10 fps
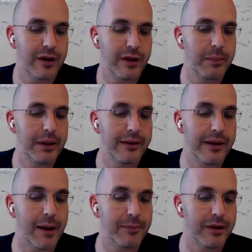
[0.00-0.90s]
be
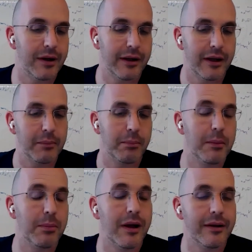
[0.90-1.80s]
adapted and can be
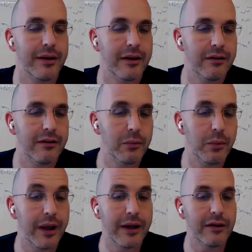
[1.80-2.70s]
plugged into
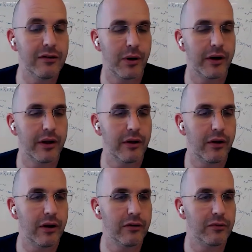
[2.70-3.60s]
any smart
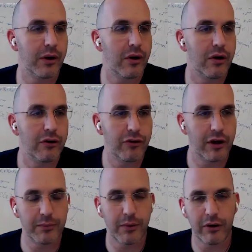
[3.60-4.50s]

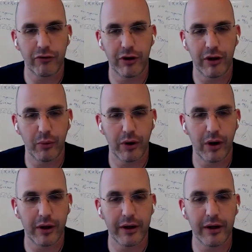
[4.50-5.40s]
contract blockchain. We're
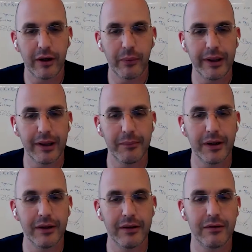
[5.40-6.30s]
not in any way
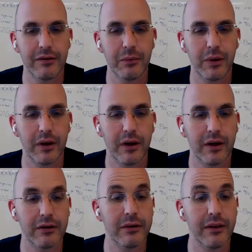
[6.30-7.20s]
limited to
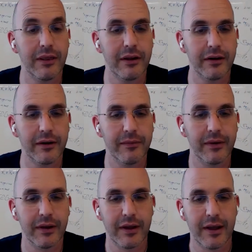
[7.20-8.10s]
Ethereum.
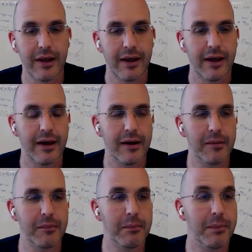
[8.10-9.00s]

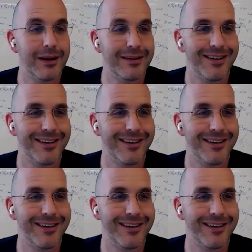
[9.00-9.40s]
But